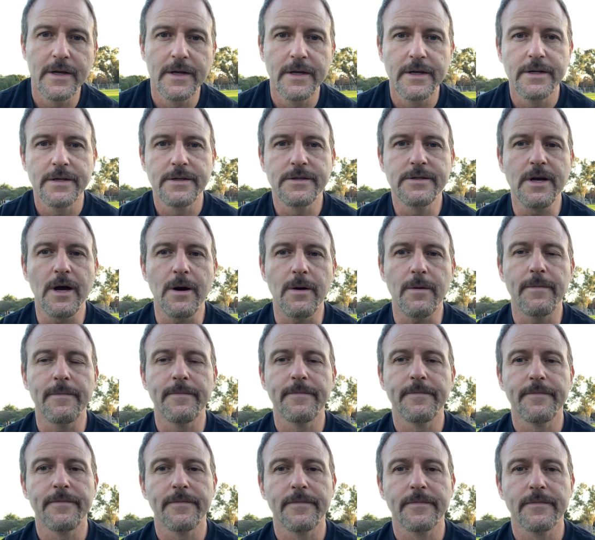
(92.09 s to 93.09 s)
So,
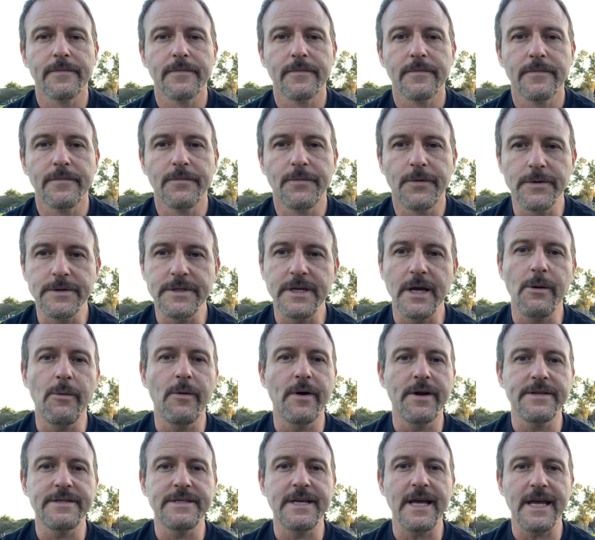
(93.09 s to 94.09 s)
first thing I
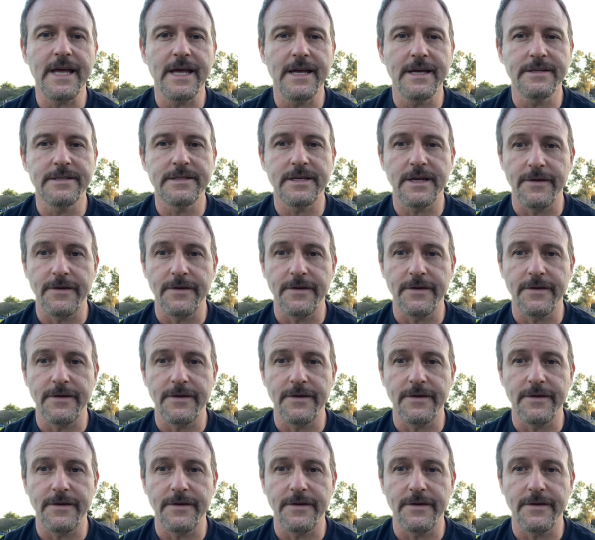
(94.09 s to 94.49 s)
want to say is,